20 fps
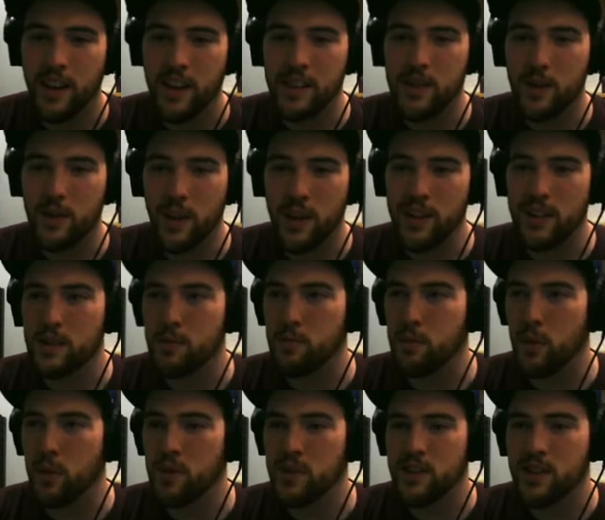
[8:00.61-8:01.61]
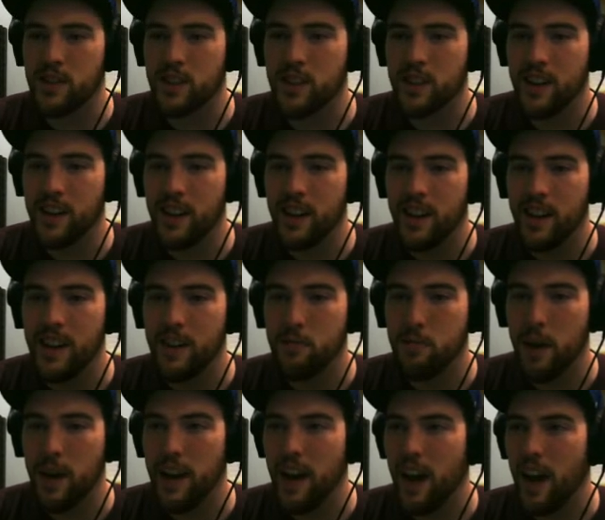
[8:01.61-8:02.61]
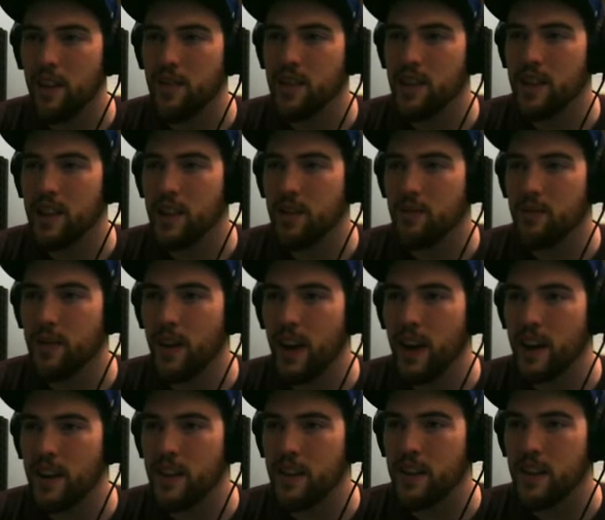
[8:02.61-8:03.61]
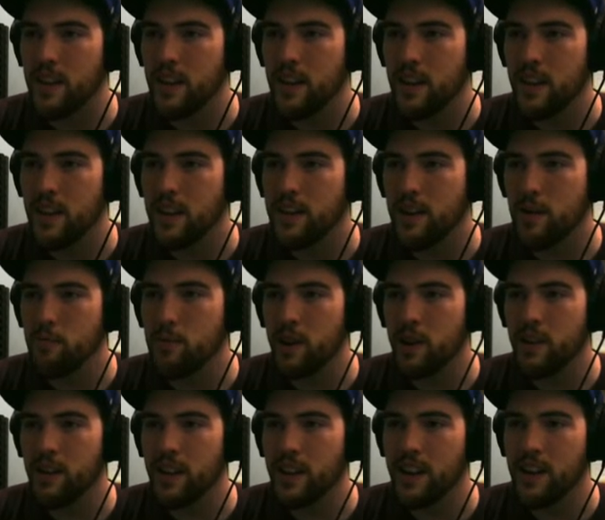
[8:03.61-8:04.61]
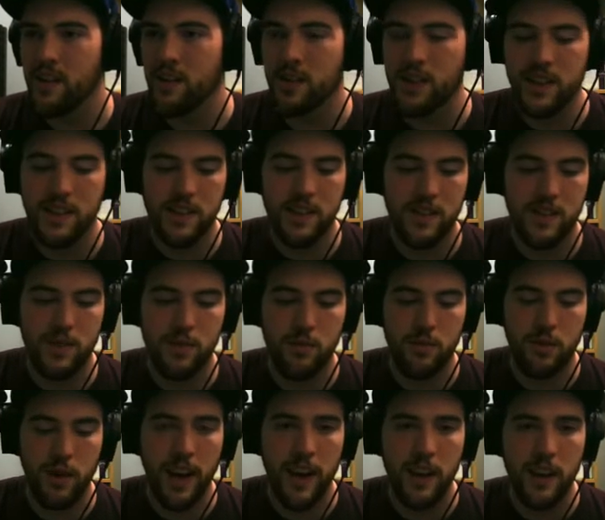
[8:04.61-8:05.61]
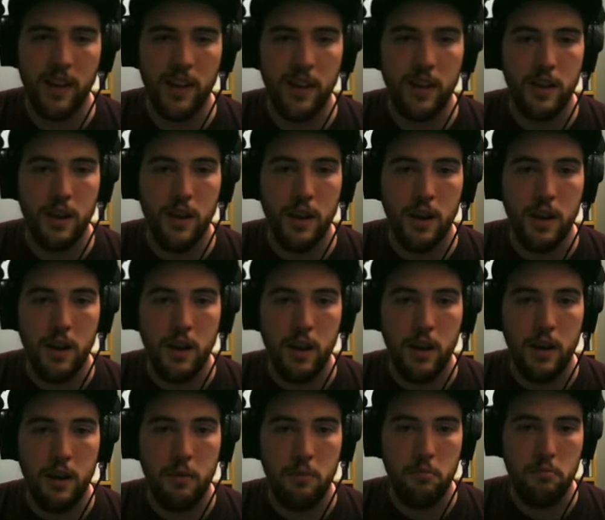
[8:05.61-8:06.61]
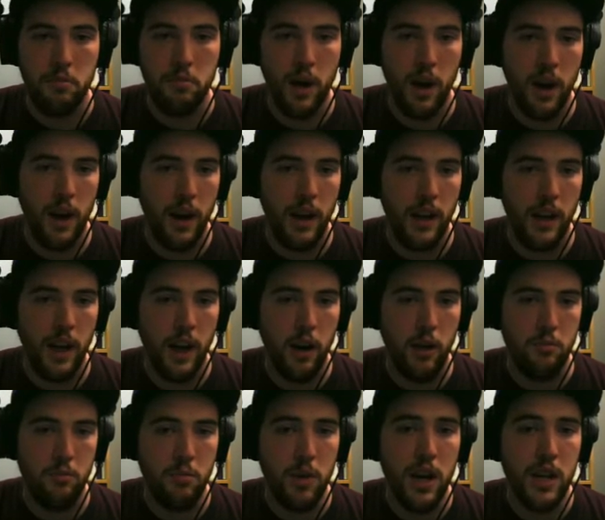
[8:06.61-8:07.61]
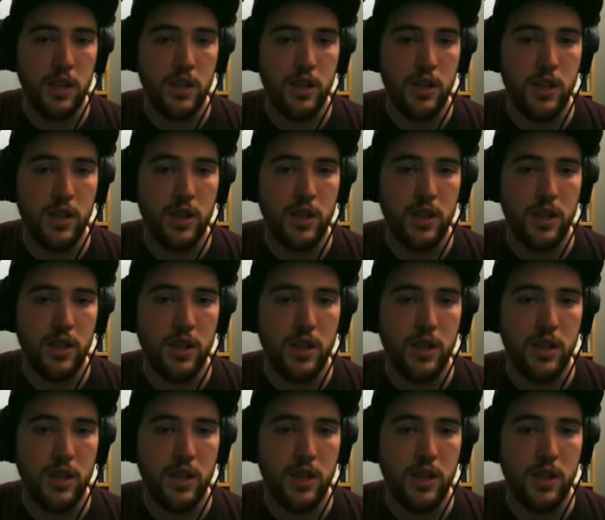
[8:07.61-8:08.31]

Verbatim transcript: Strength is bolstered by Heavenly Faith. Temporarily increased strength by how much?